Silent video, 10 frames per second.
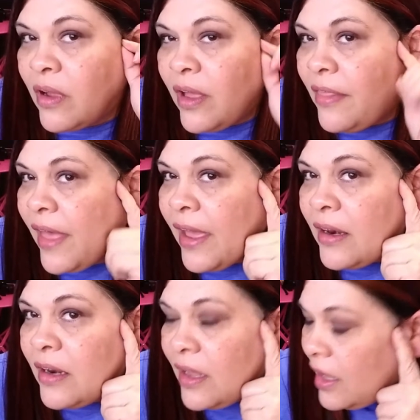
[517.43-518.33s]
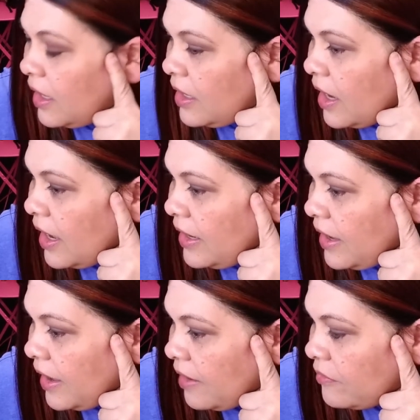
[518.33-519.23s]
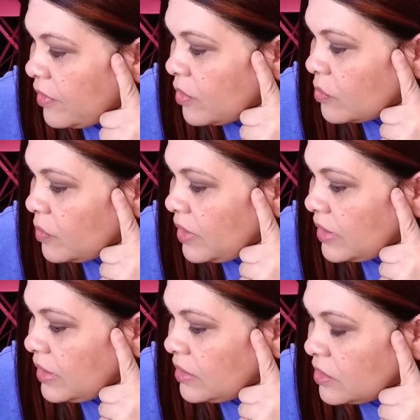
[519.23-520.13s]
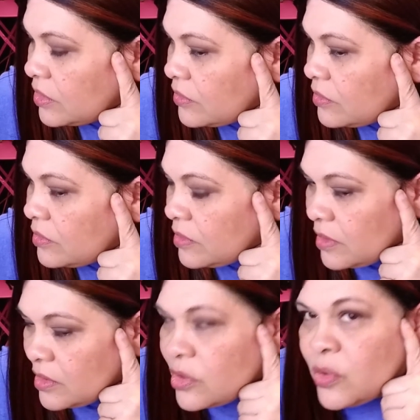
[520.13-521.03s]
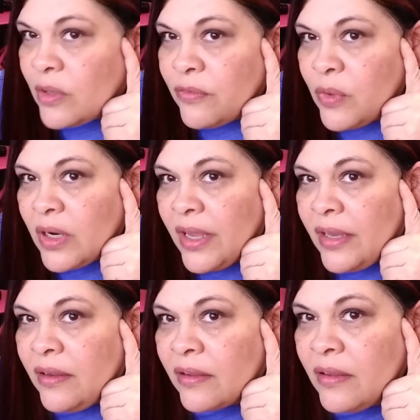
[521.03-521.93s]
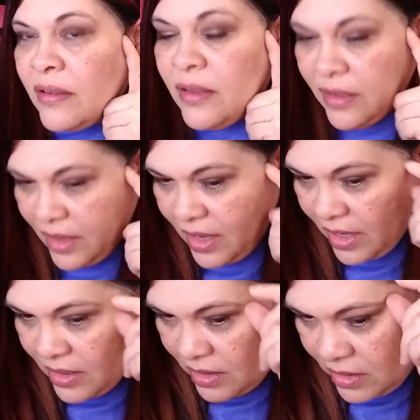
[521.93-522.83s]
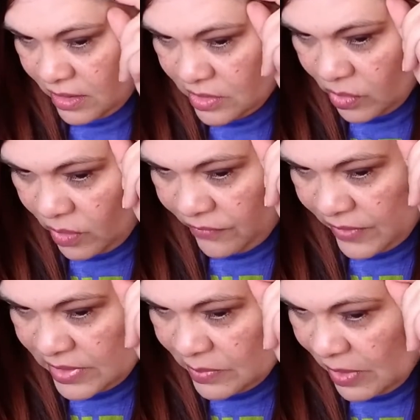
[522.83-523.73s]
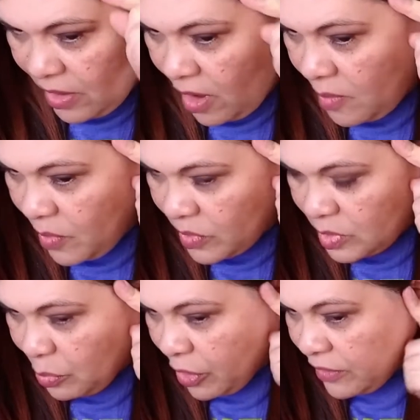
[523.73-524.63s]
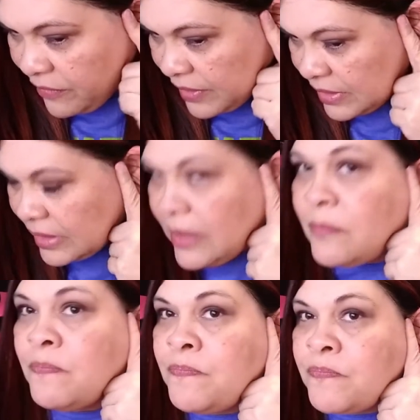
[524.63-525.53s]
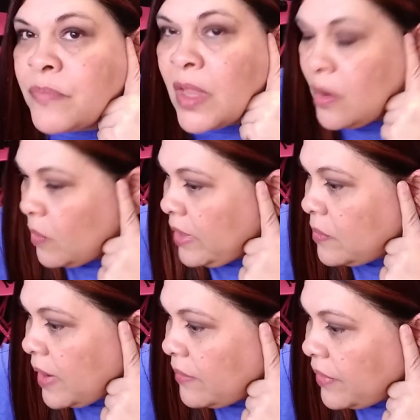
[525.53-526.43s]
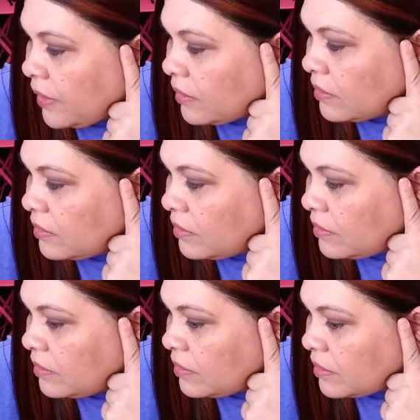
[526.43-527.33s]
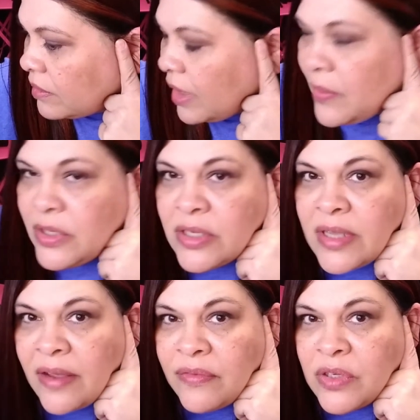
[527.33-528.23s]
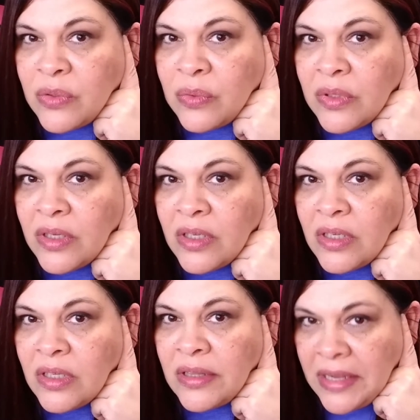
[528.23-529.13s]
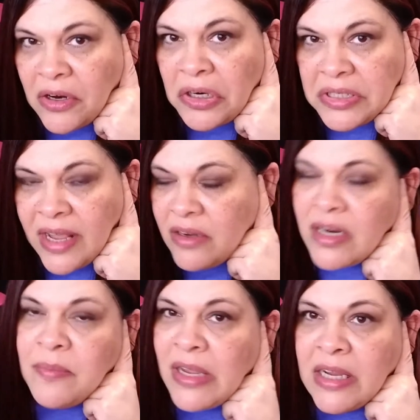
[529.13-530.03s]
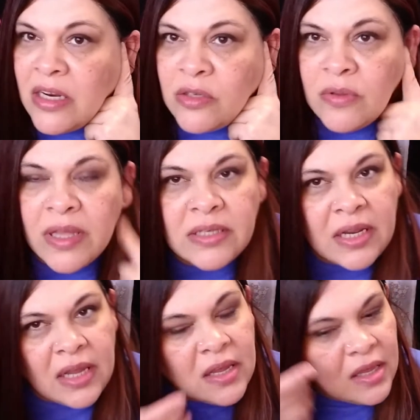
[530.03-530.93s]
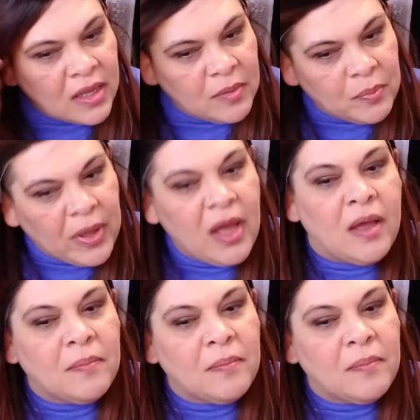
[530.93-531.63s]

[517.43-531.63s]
that. And I have a really short forehead, and this girl fits me almost perfectly right around there. I would just have to lay her down, and I'm not going to do that today, but